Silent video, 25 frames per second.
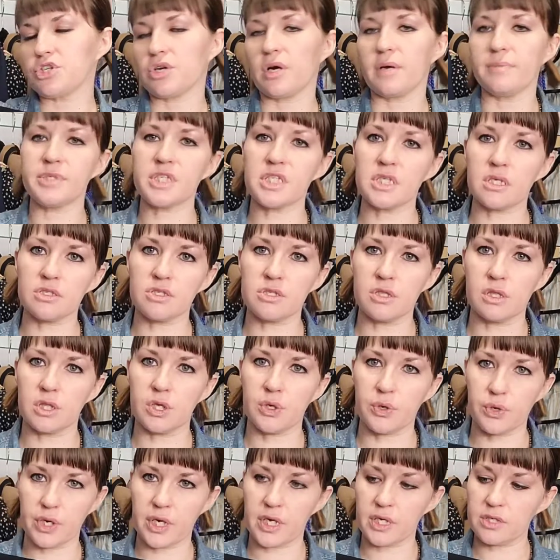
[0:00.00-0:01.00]
I'm still
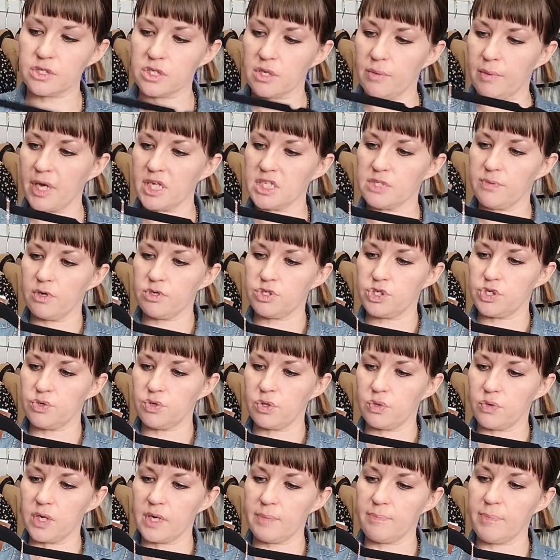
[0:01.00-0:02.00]
learning so much about
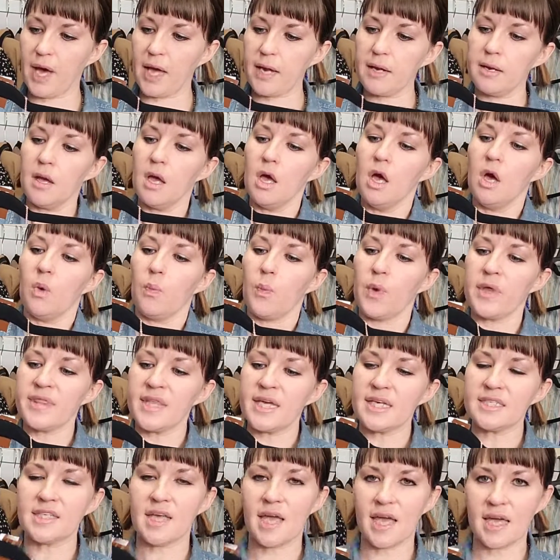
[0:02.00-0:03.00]
jewelry, but when they
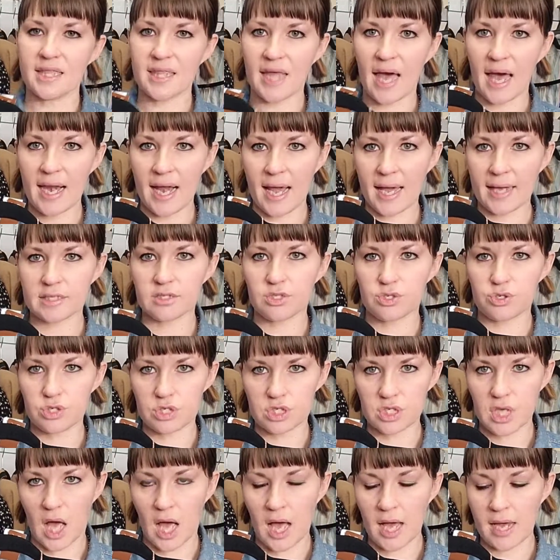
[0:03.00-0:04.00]
take that extra
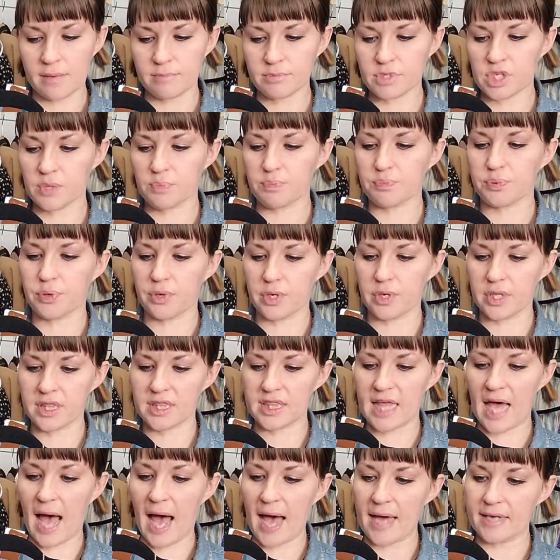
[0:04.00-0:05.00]
time to put
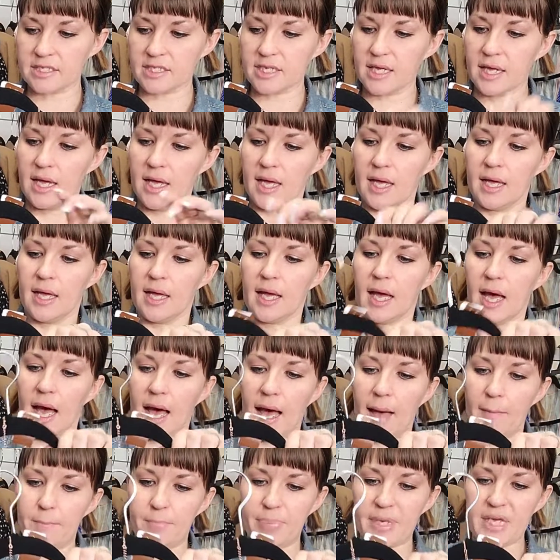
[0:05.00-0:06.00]
that
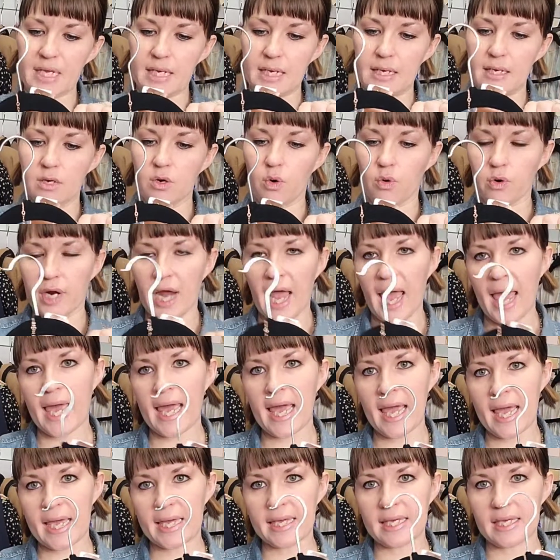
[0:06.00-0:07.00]
bead or
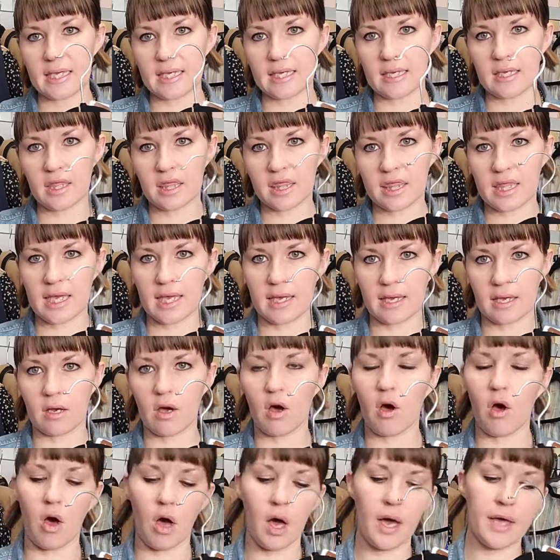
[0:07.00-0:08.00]
hangy thing
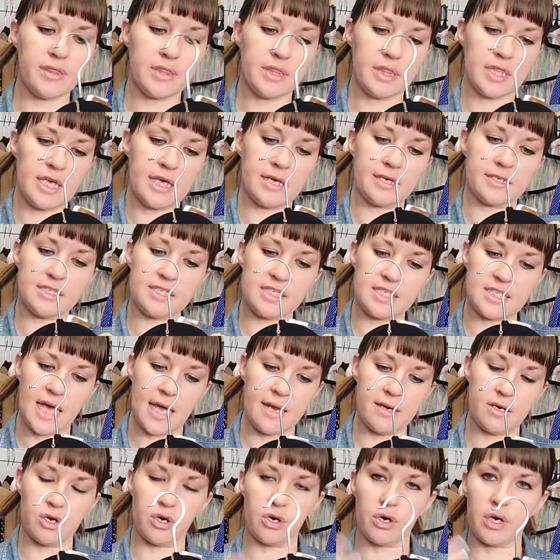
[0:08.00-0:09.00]
on the
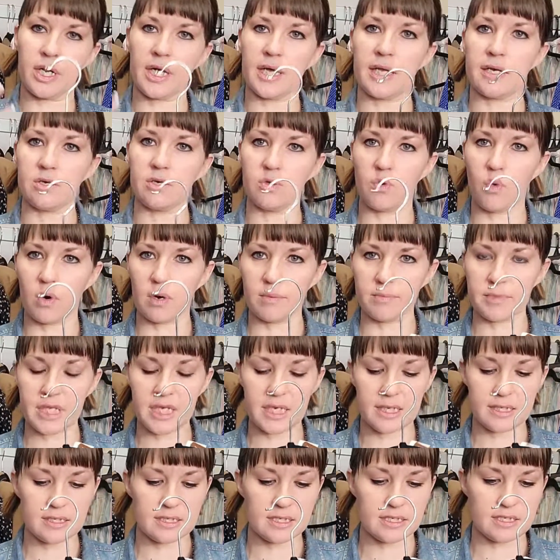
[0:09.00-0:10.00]
extender, it normally
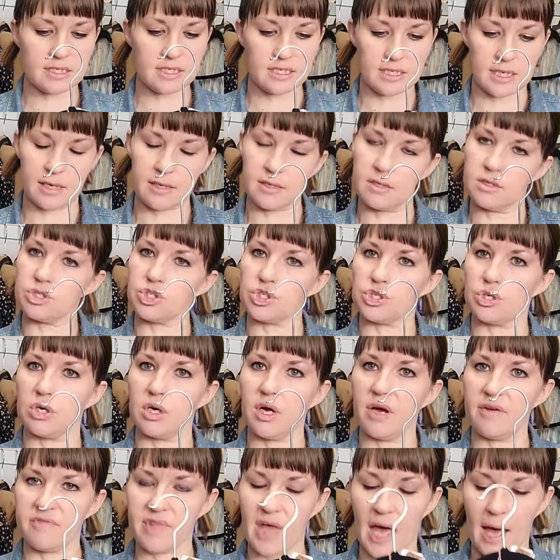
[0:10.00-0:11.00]
is a signature
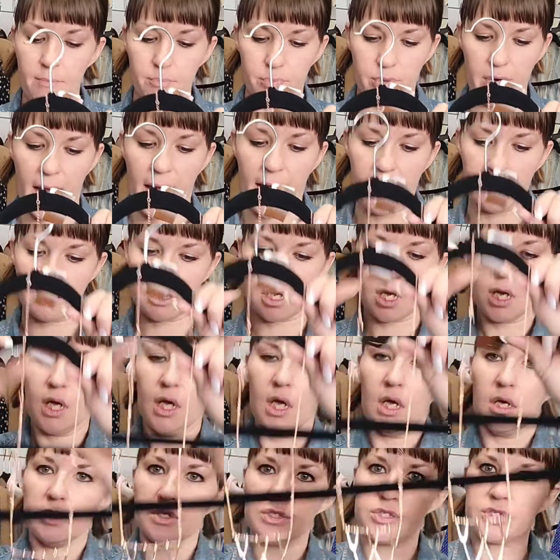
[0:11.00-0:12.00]
of that brand.
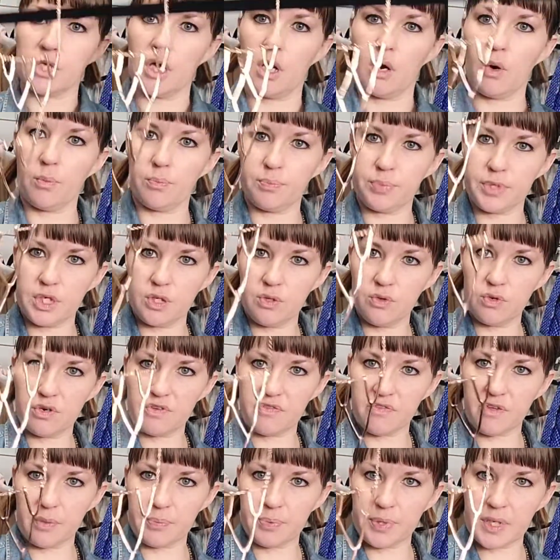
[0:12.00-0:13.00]
So
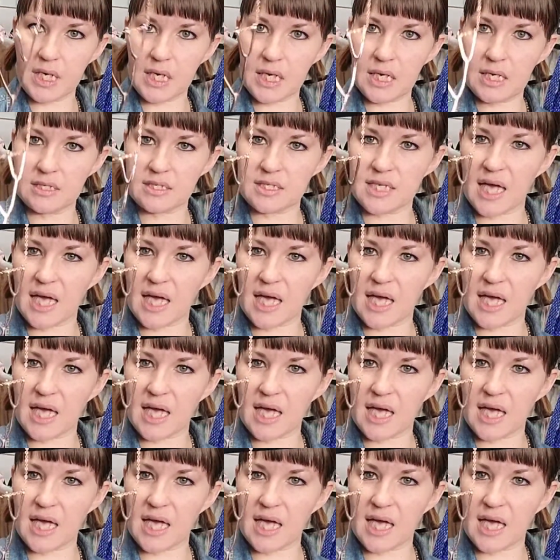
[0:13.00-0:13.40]
beautiful piece.